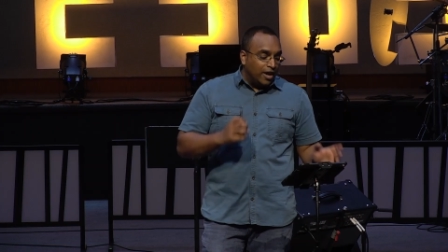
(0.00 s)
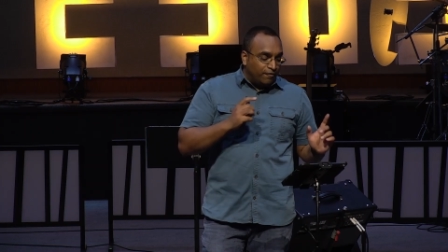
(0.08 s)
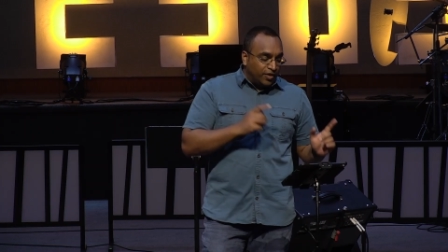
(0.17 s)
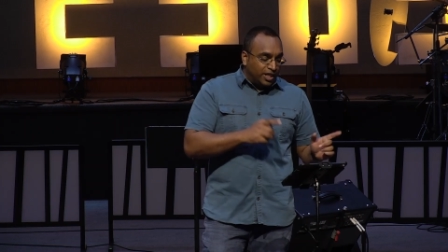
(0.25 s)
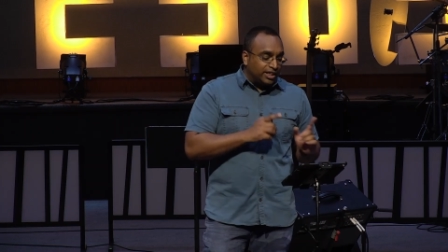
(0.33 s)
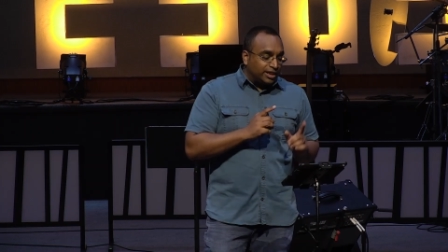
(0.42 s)

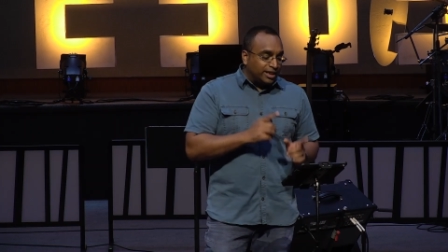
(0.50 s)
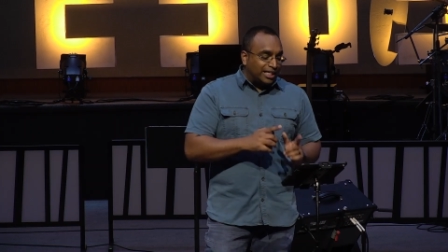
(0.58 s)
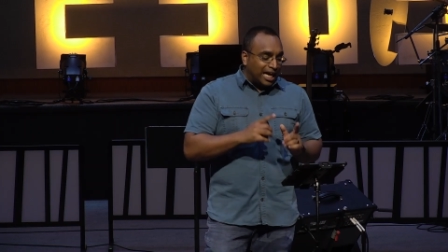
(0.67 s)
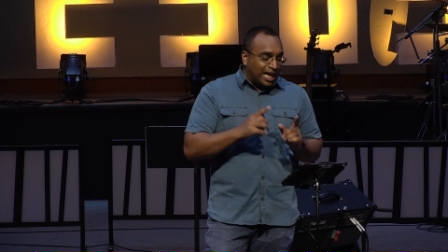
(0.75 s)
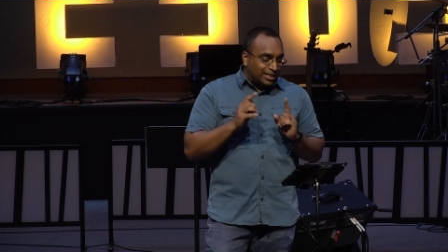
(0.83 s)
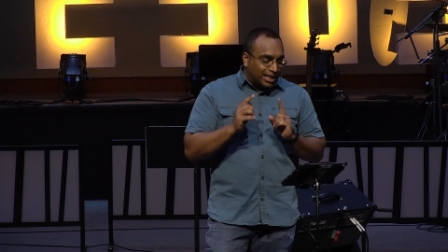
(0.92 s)
Finishing the
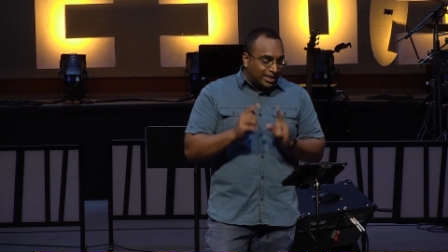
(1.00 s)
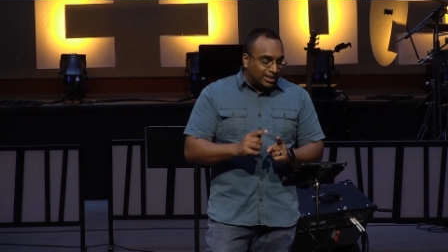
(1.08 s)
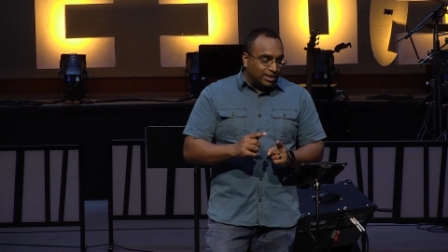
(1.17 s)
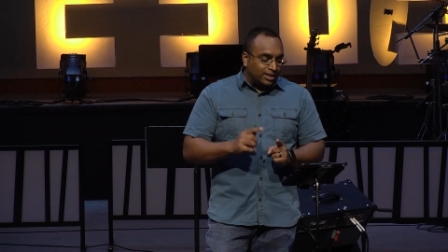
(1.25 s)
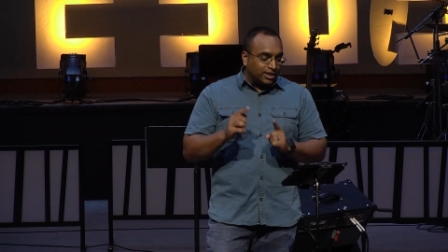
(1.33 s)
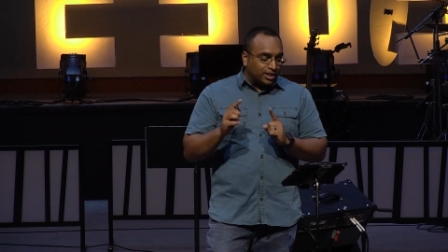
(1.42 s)
Task
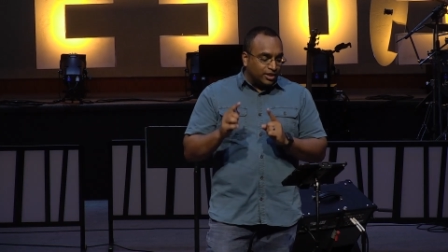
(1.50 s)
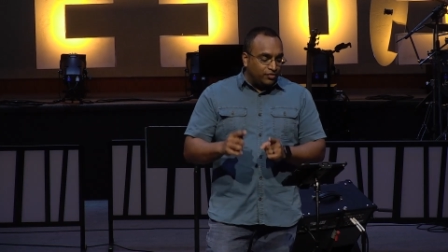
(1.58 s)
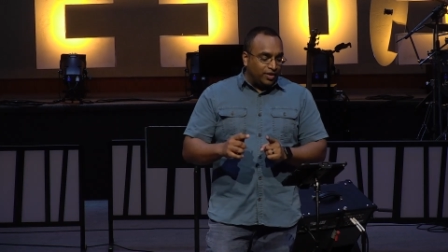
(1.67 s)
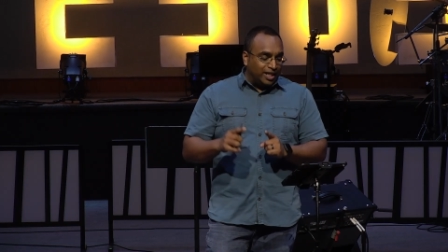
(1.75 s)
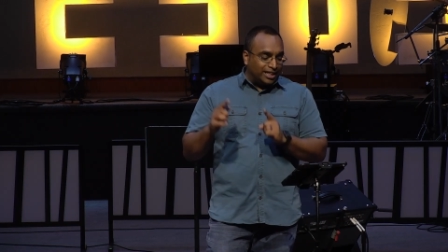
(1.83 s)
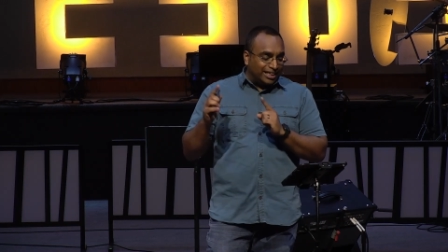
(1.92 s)
exists to
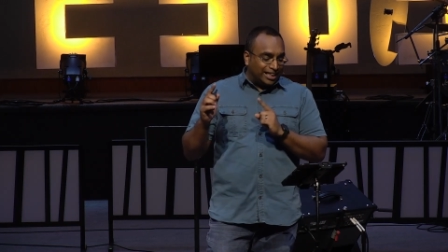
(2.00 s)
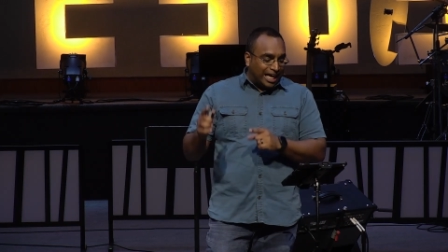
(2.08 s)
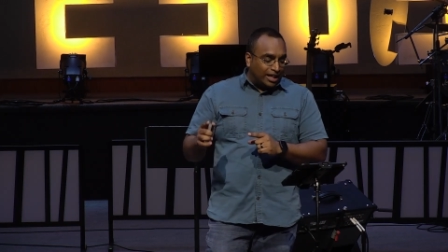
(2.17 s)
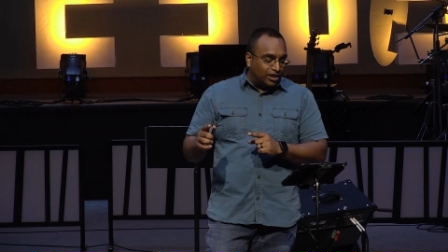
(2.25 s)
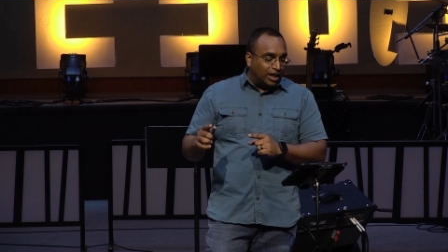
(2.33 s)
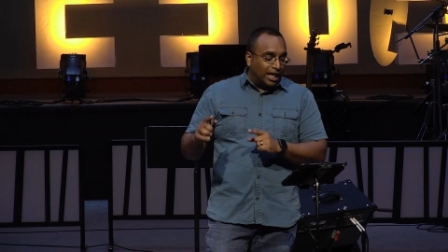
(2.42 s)
convene and to
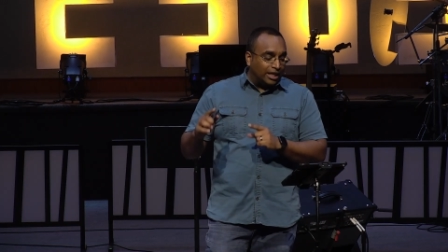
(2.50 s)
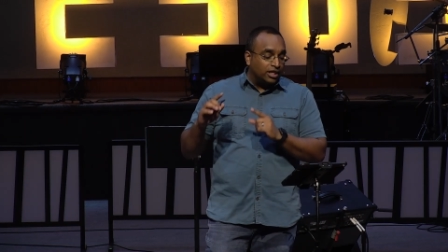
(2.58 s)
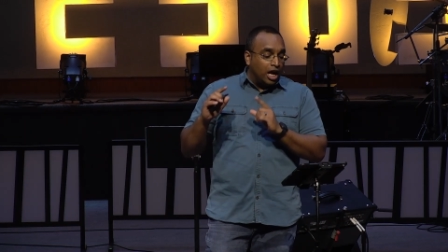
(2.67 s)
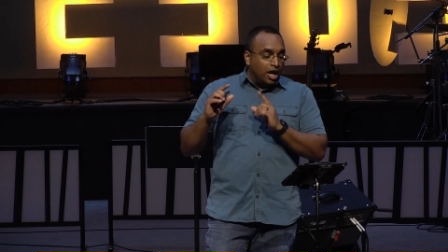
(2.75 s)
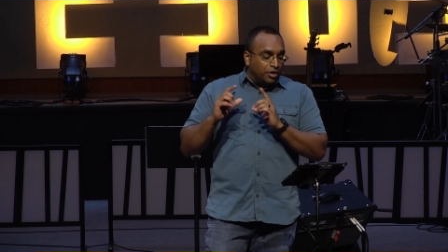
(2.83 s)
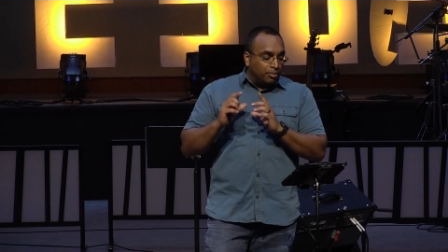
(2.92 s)

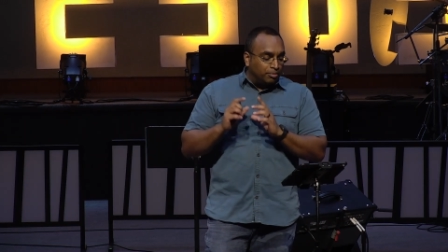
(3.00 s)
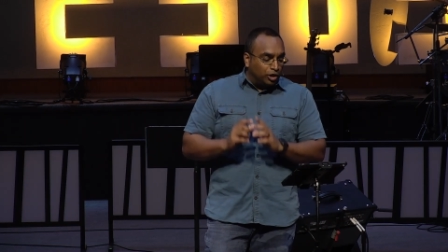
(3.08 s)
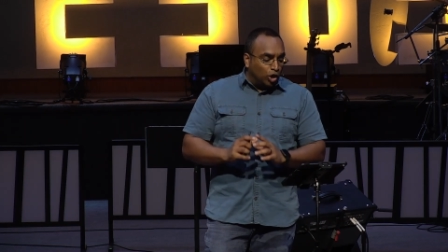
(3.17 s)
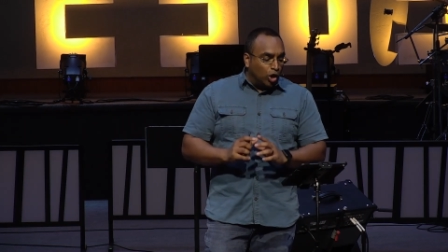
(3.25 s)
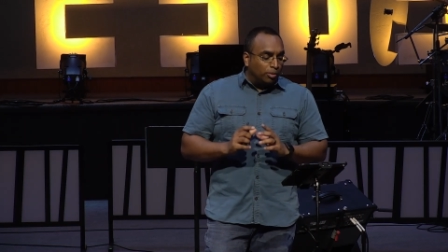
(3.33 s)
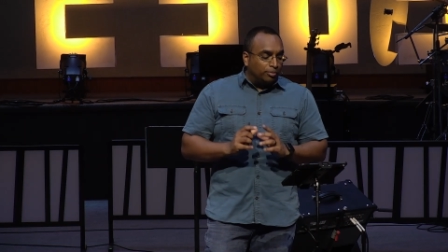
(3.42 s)
catalyze the
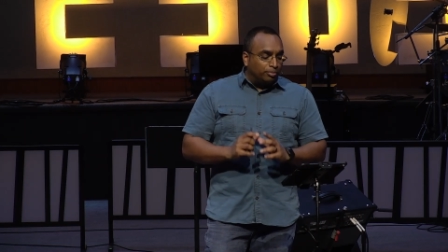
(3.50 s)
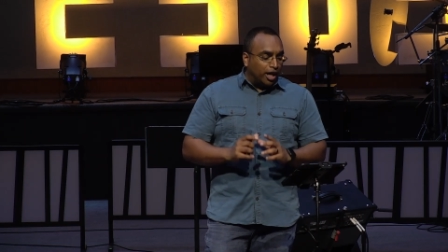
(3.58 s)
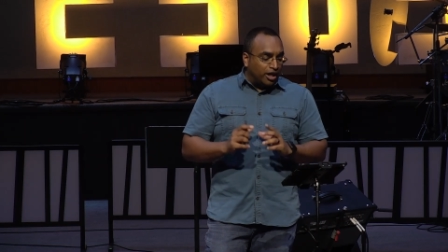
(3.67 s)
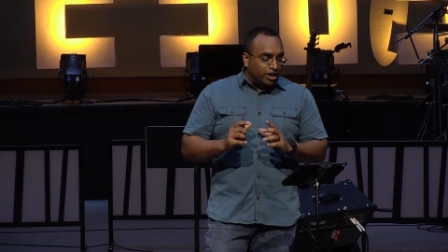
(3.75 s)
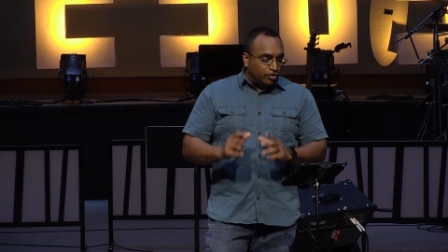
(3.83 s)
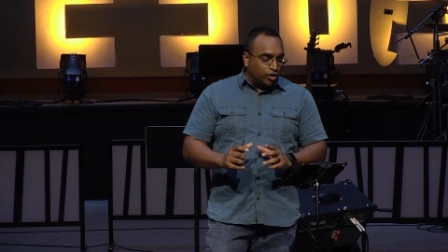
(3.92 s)
global
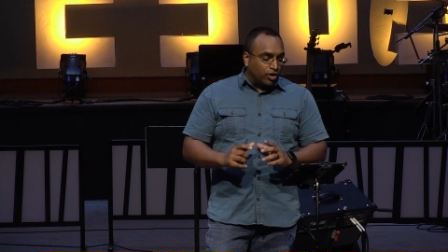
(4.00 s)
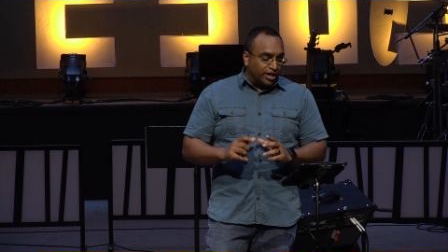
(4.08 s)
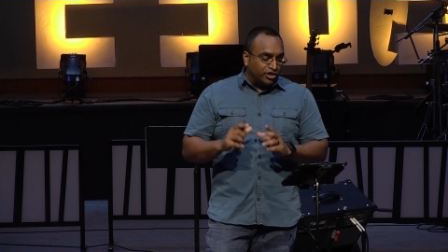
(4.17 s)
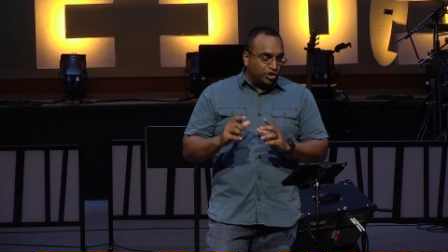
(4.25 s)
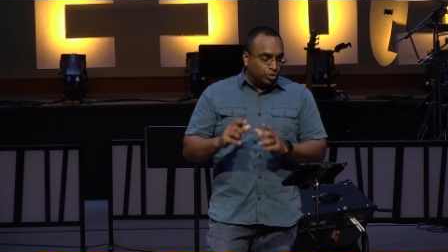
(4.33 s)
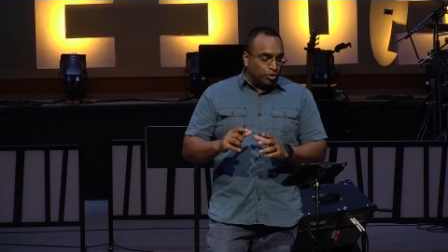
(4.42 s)
body of
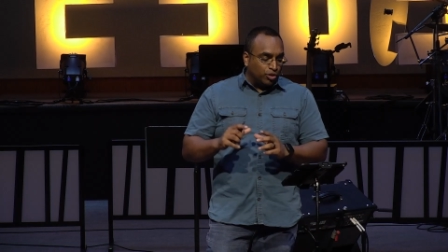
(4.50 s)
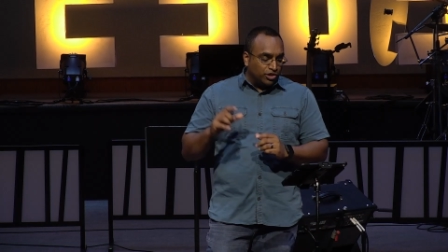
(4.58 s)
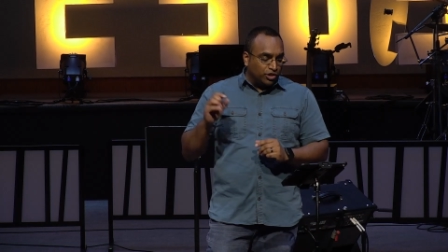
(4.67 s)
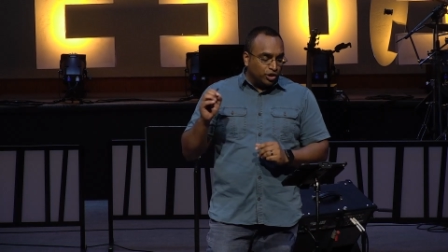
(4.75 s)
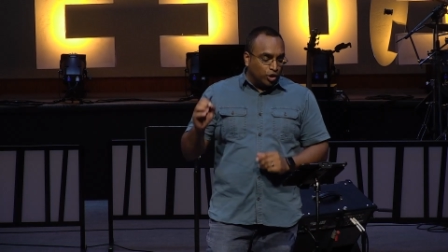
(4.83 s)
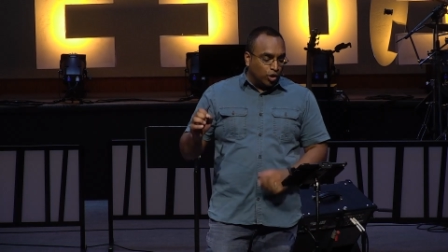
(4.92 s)
Christ
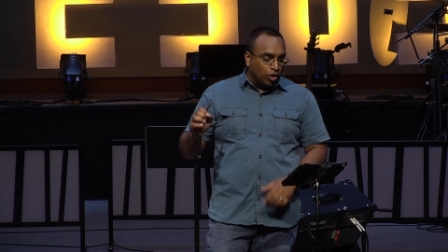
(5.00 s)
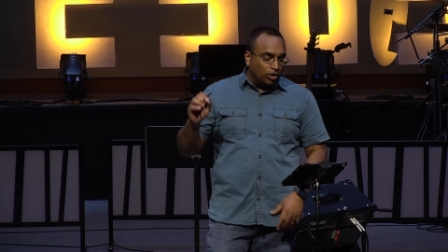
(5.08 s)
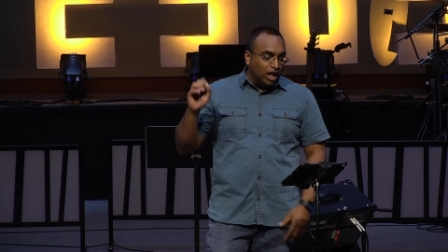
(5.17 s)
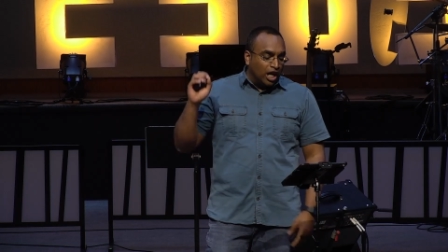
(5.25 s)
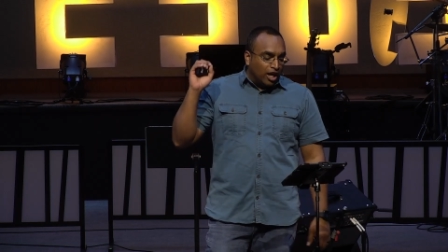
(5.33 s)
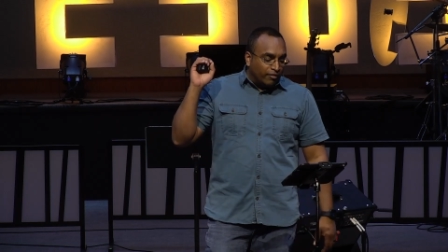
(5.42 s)
towards the
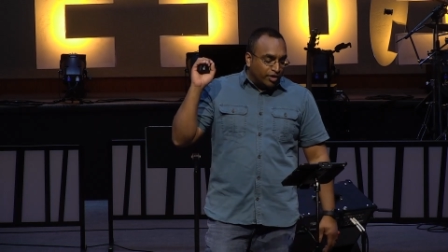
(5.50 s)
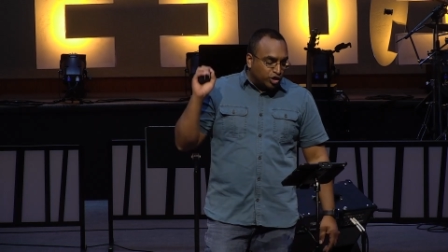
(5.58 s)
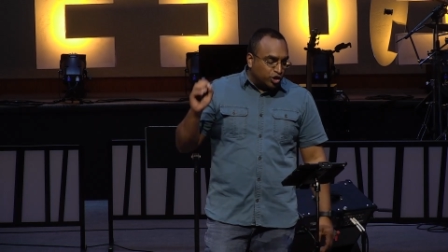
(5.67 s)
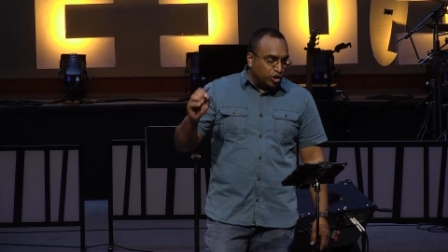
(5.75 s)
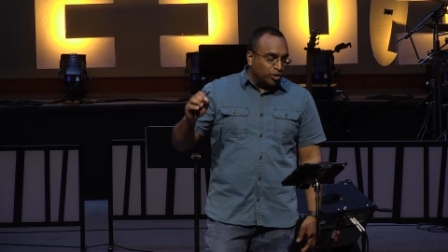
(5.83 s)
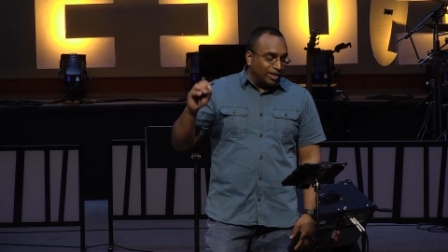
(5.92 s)
goal of
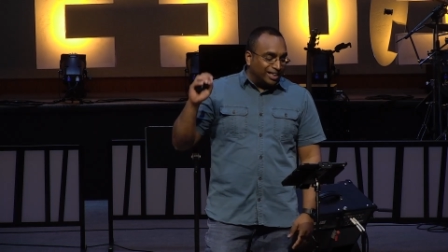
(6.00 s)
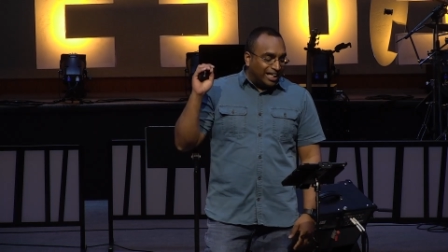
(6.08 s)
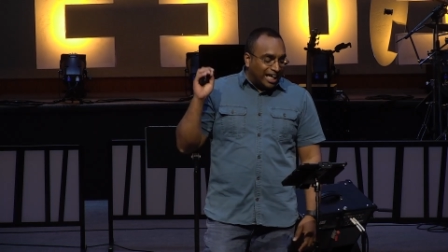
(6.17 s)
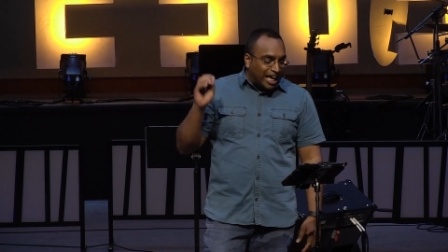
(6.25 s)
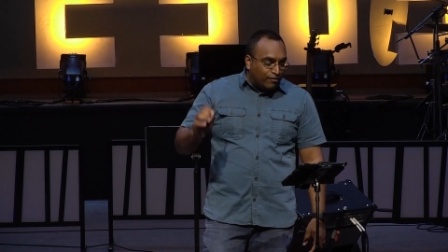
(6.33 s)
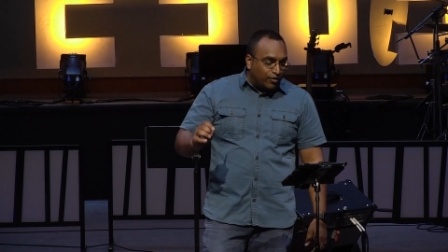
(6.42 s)
ensuring
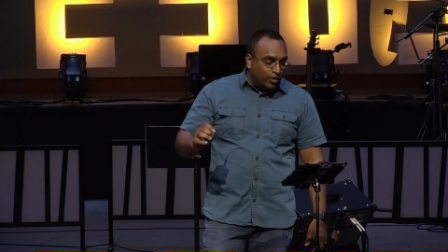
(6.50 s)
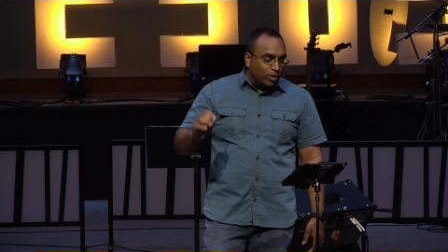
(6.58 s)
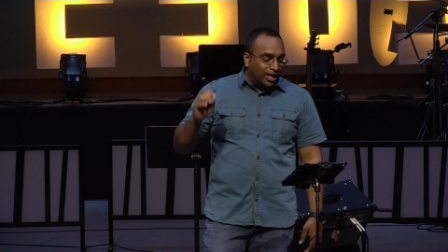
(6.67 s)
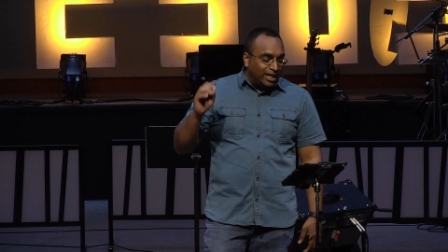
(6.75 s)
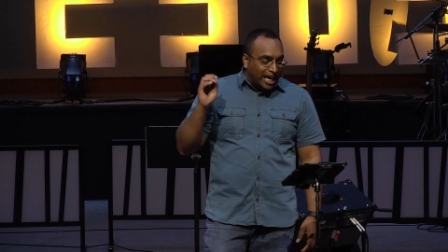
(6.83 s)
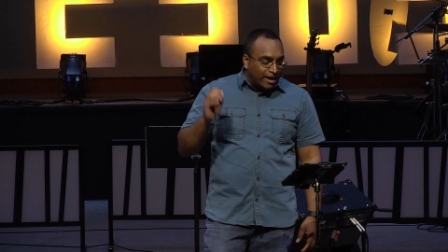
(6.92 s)
that everyone,